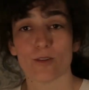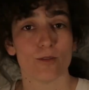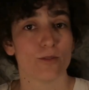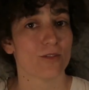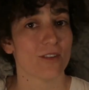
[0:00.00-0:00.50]

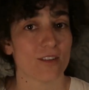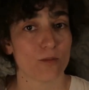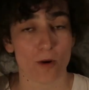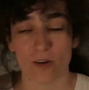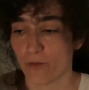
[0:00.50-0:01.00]
use a
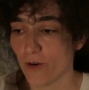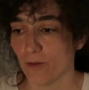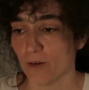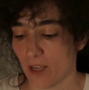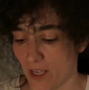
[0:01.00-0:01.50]

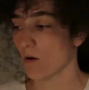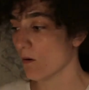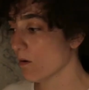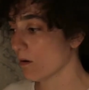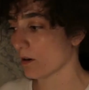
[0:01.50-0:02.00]
smartphone,
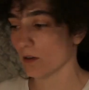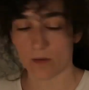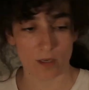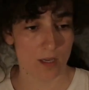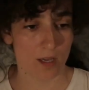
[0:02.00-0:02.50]
or
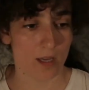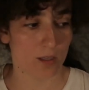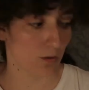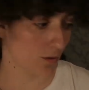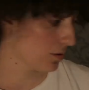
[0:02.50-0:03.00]

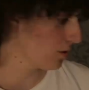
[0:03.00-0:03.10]
you